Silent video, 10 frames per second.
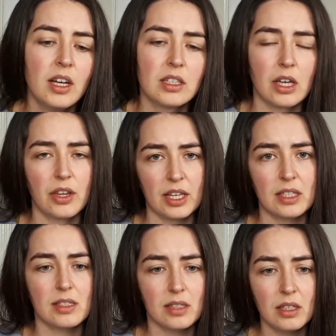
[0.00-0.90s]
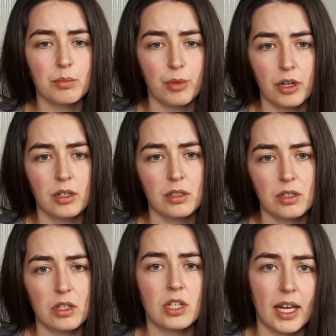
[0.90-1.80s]
So I think it's still important
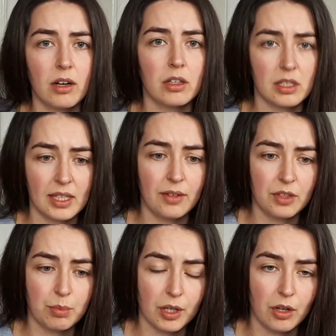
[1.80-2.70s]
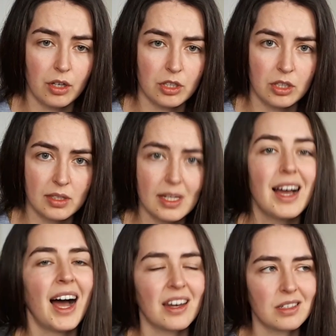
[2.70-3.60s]
to take all the safety precautions
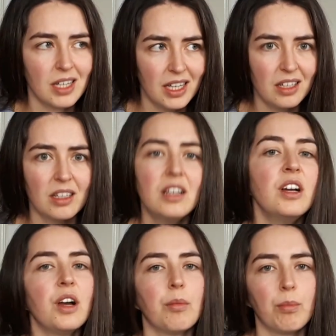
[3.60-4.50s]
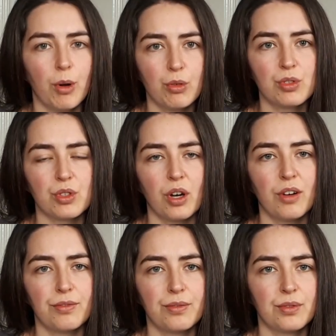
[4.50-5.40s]
until most of